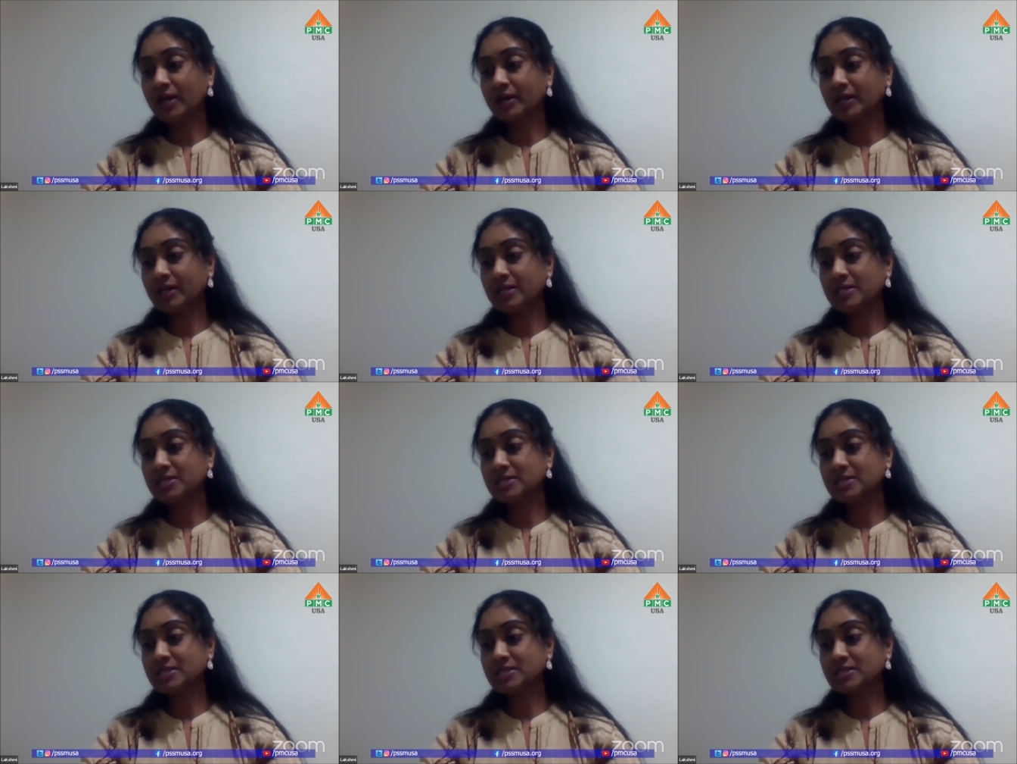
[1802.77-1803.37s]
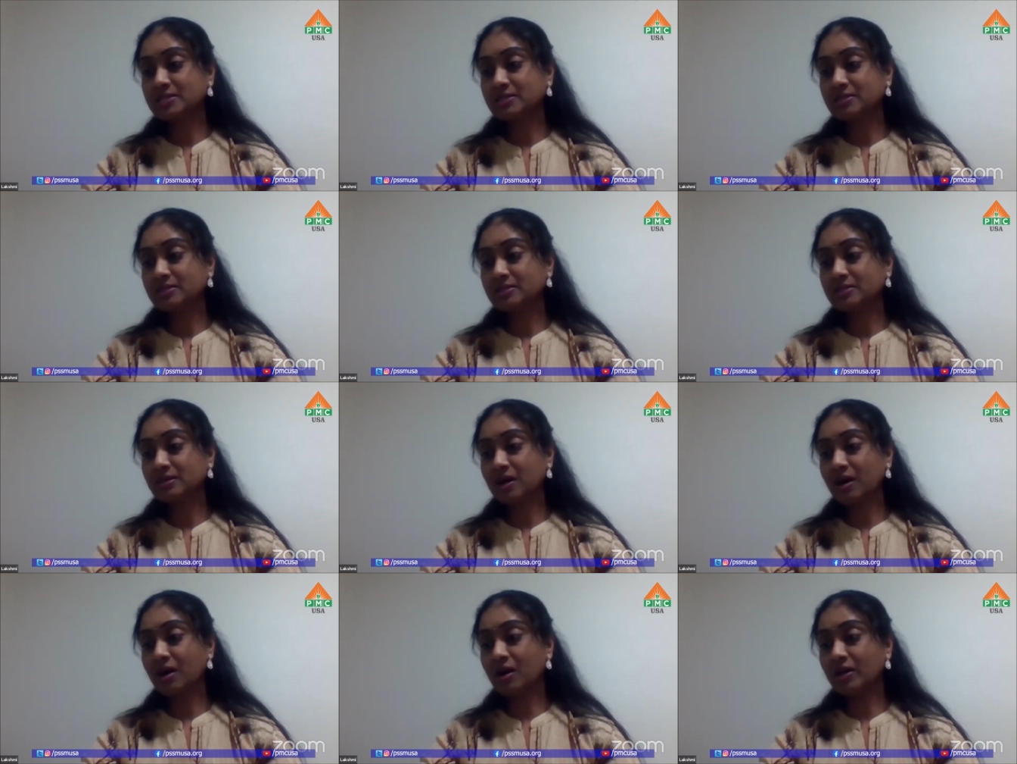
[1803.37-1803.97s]
I release
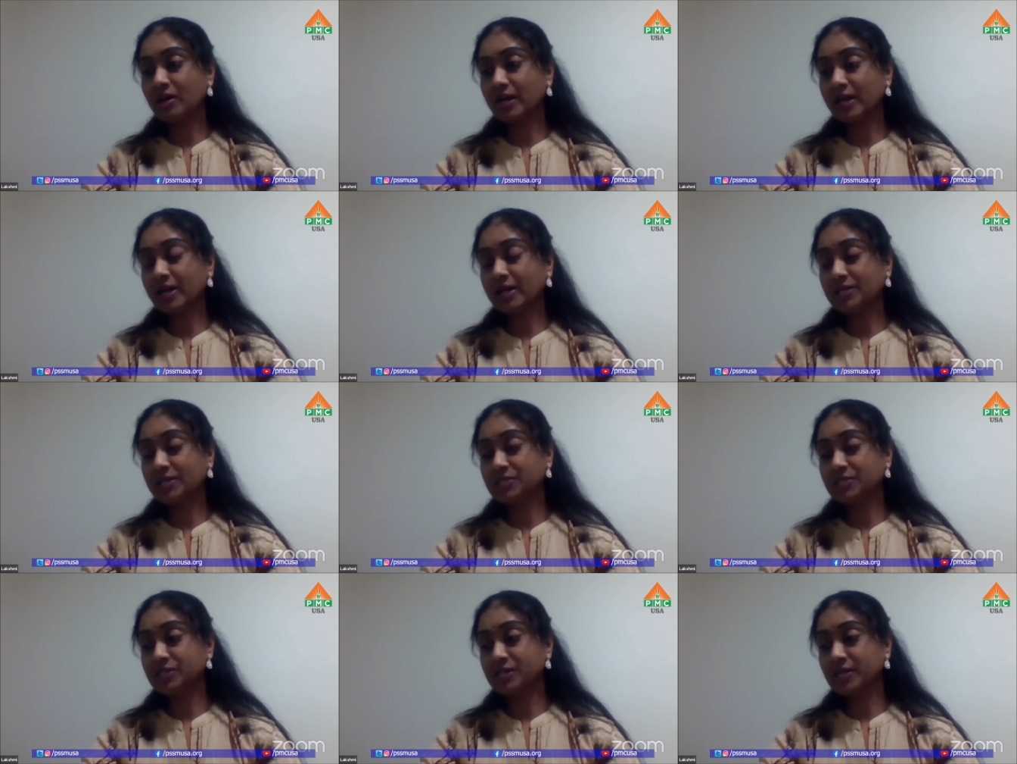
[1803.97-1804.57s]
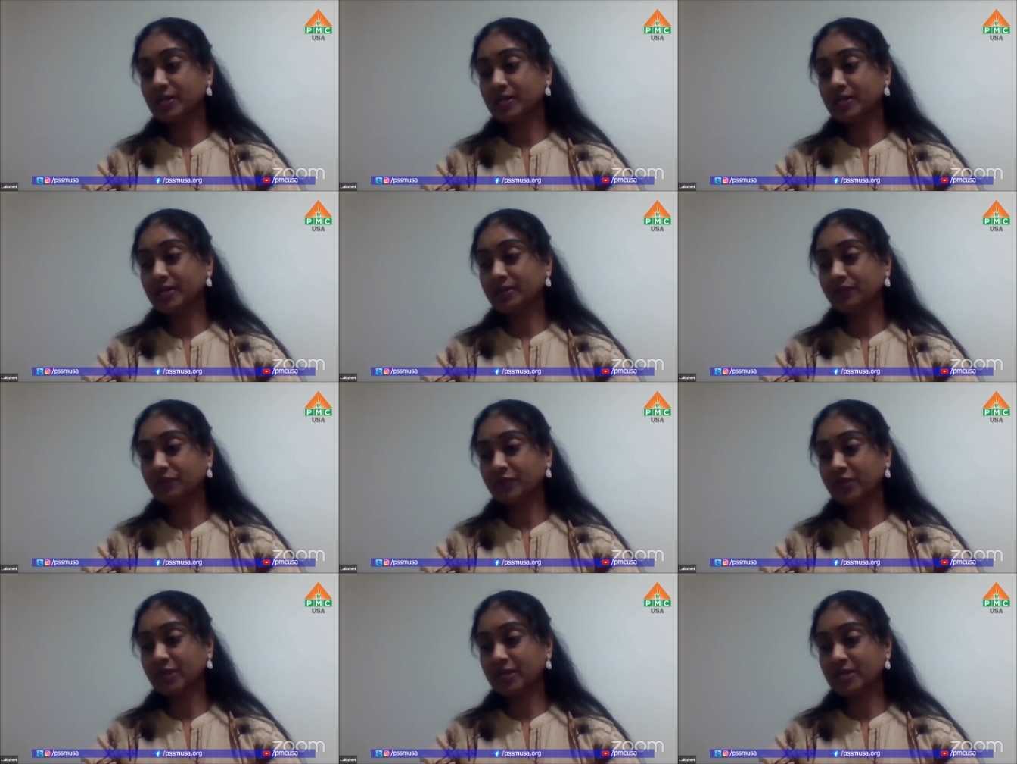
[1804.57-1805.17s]
all
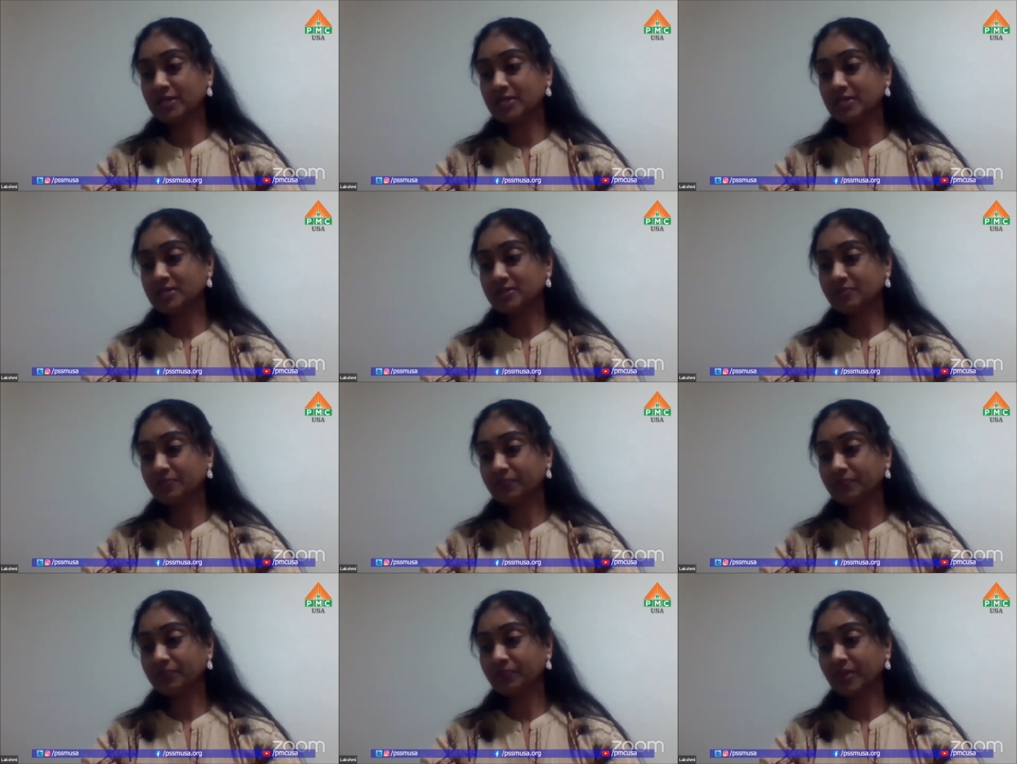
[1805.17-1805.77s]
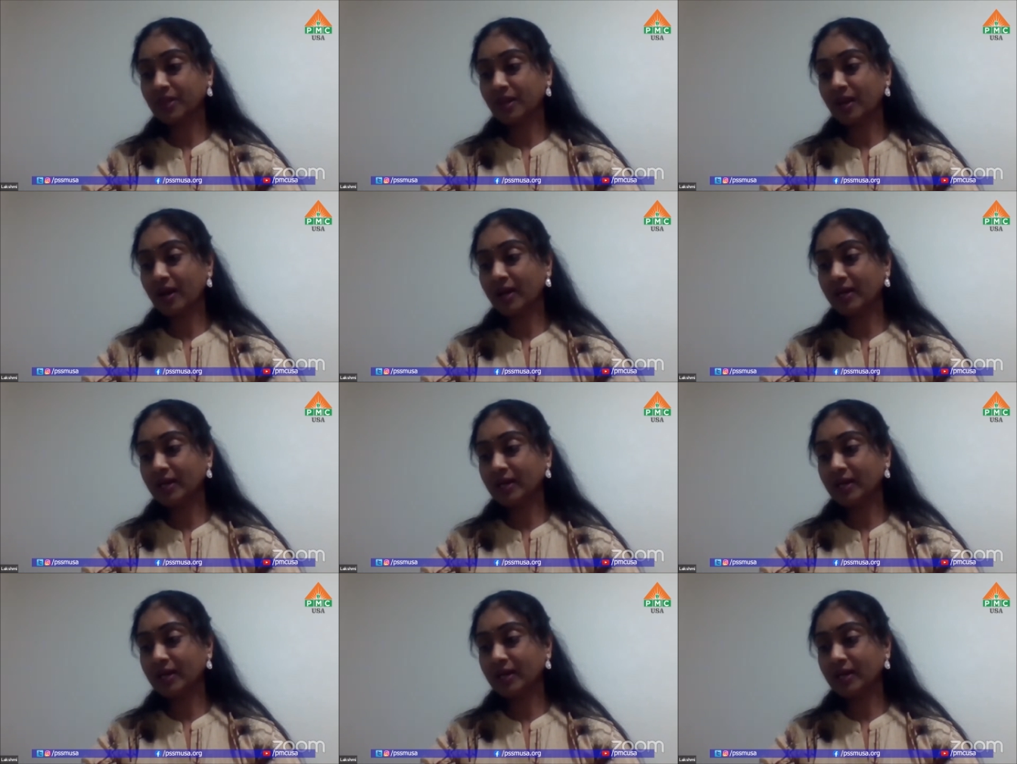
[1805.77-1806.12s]
age-related fears.